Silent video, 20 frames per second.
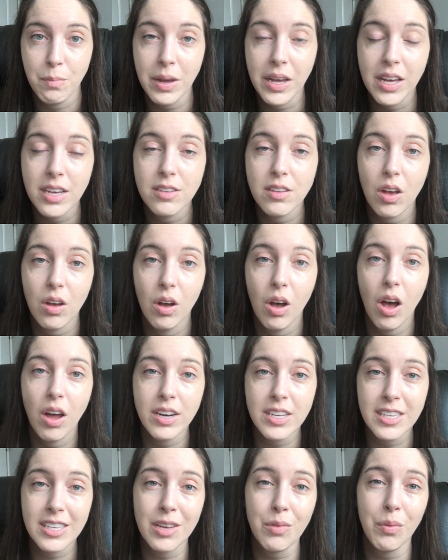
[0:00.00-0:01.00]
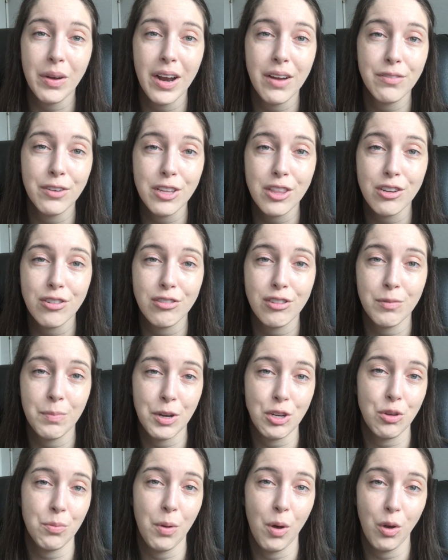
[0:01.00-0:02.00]
because honestly, whenever there's a
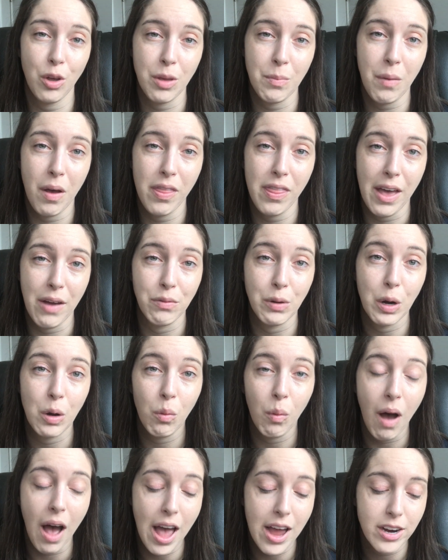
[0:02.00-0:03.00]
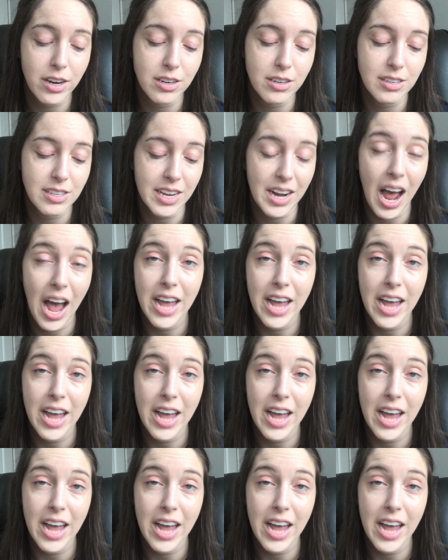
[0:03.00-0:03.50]
special Pokemon that requires an